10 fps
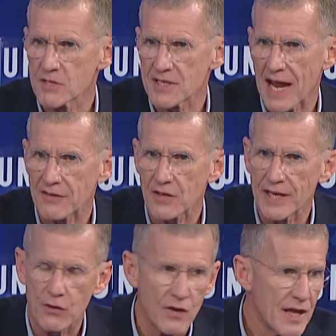a tactical
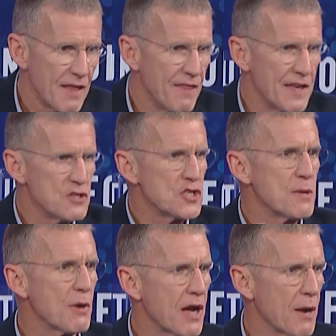leader. Then she
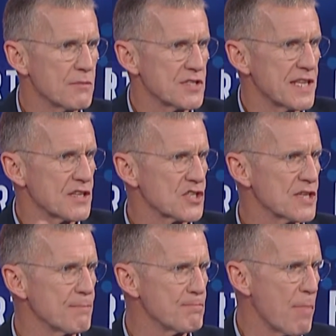becomes this
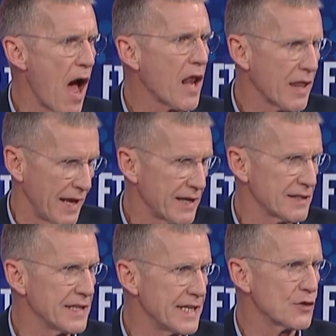symbolic
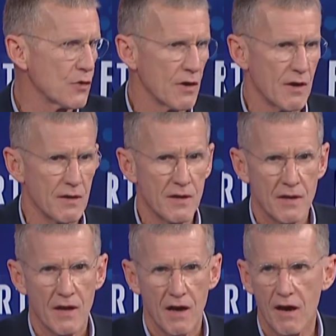leader
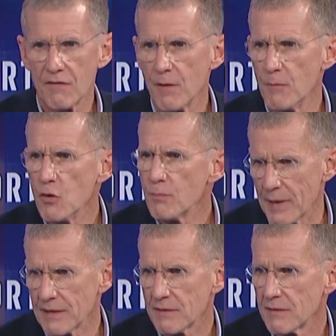of the
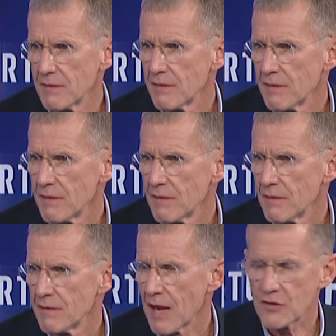movement,
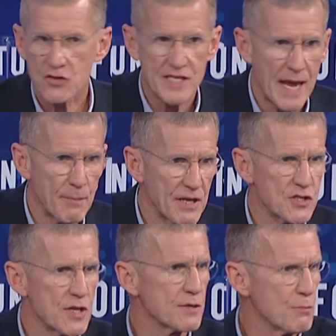not just the
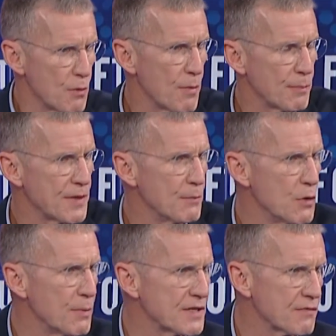abolitionist movement, but the
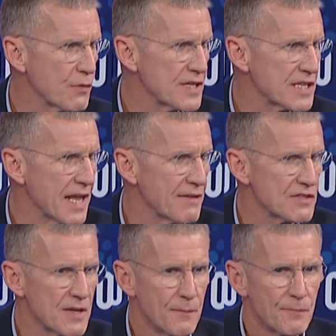movement to free slaves.